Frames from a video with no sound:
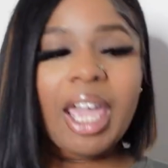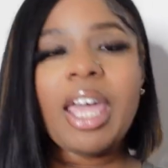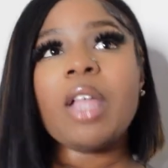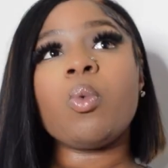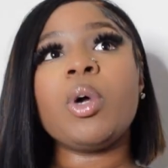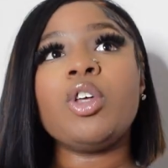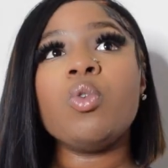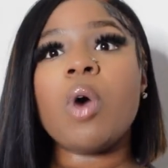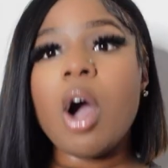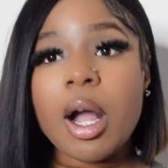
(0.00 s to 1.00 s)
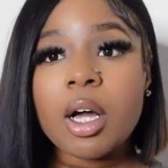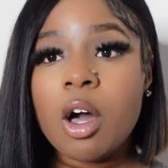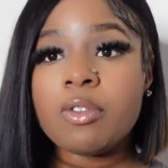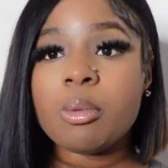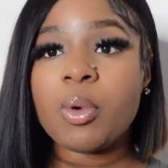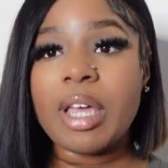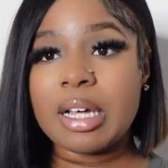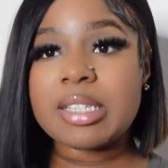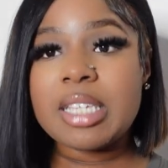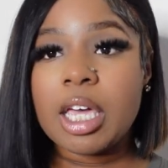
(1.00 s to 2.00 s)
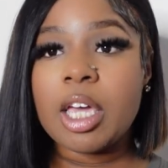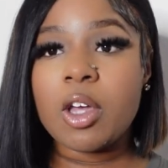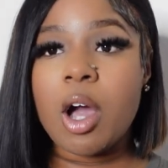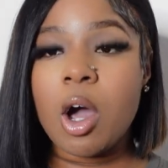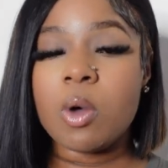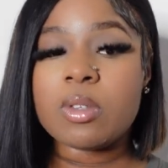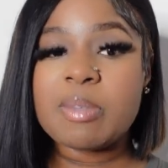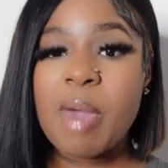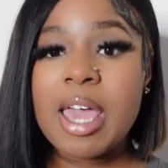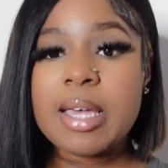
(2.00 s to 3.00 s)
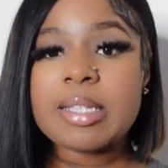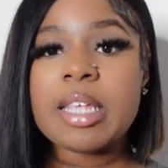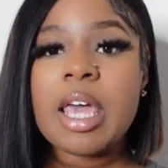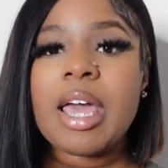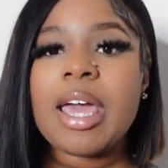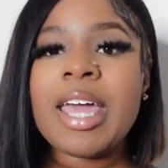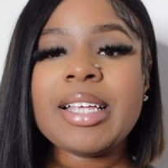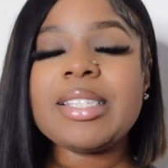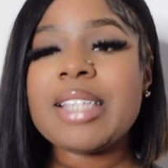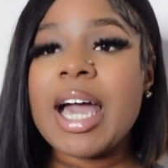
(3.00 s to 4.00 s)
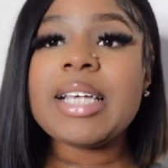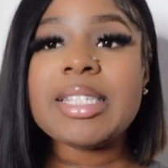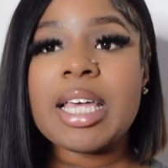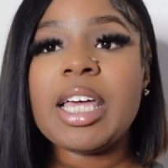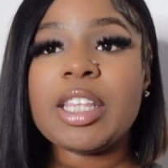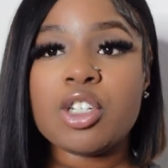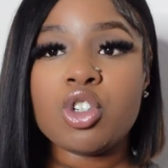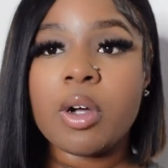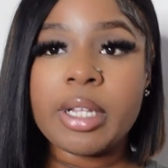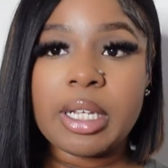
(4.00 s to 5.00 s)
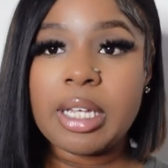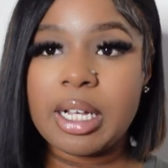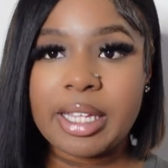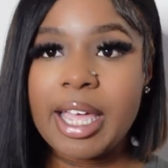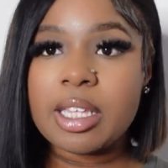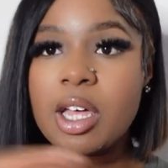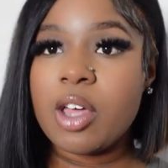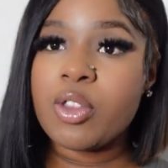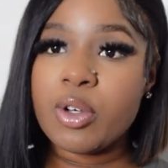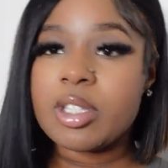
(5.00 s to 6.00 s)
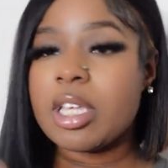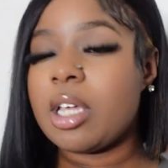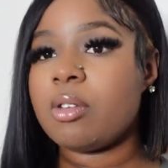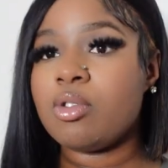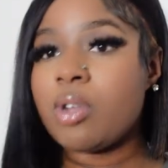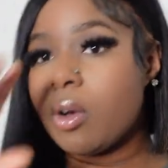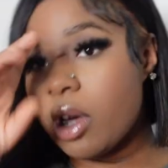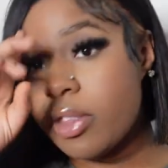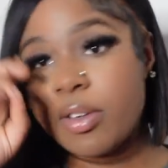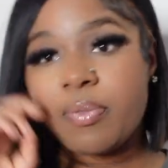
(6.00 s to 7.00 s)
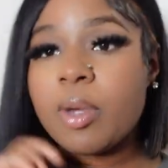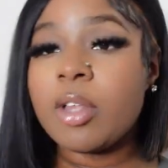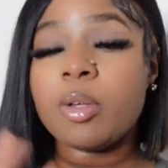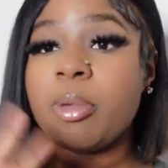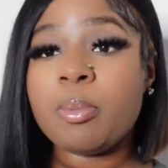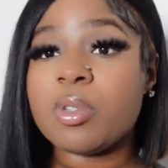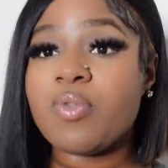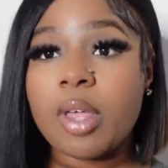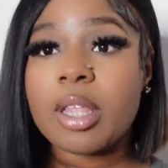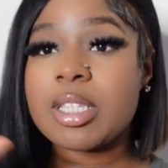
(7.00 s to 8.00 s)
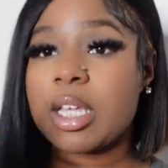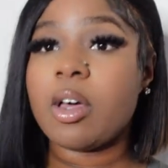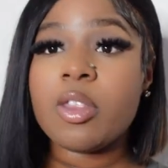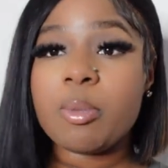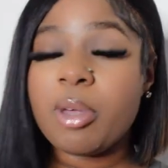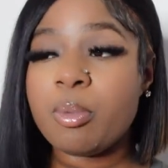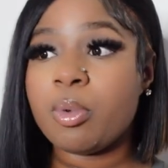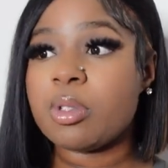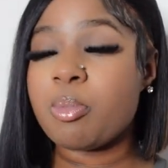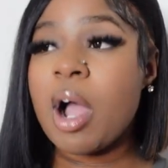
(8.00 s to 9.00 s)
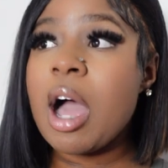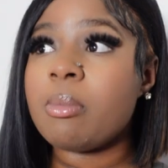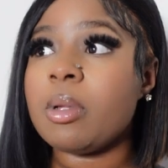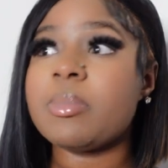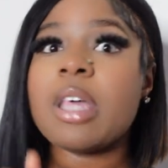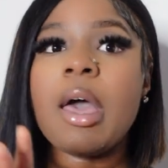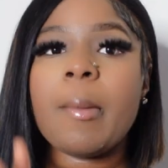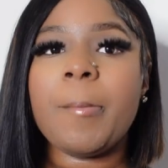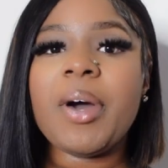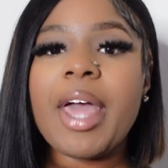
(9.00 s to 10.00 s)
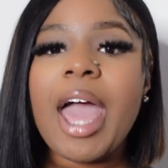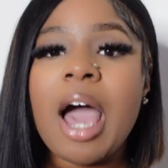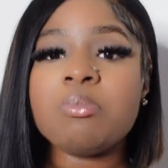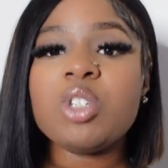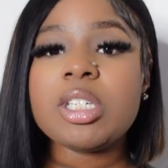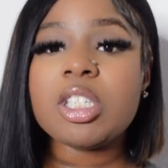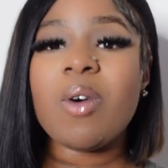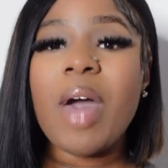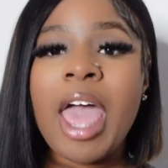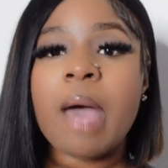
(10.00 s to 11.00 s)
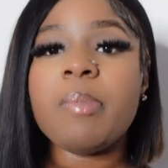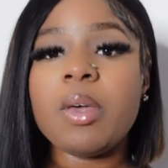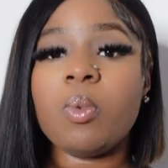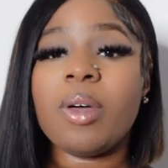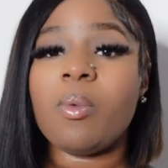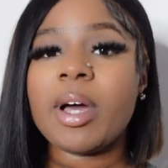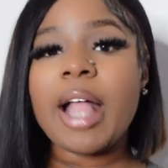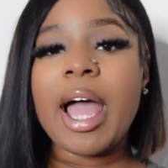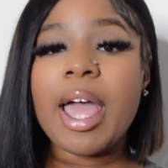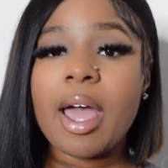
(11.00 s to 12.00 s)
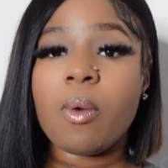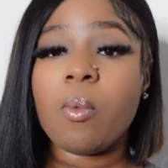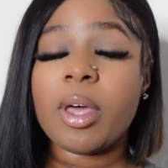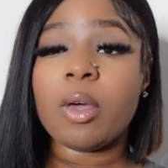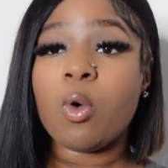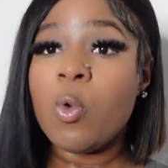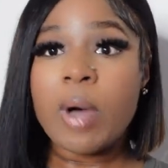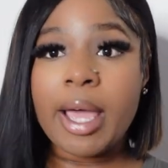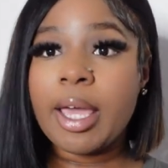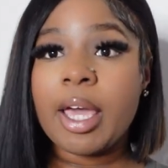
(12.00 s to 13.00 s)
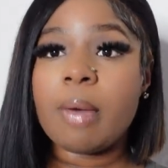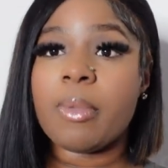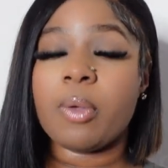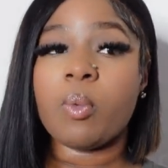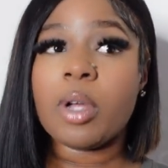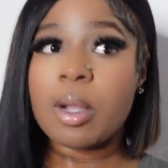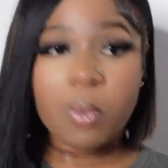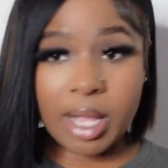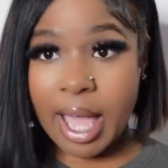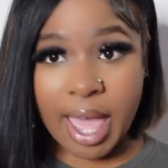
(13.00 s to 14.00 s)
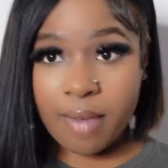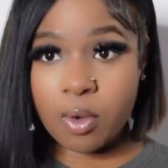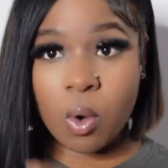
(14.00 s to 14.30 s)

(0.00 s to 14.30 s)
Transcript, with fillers: And when you are comfortable and content in your own space, it's not saying that you're going to neglect others and you know other other people's feelings and other people's problems but i'm just so happy with what i with who i am and what what i have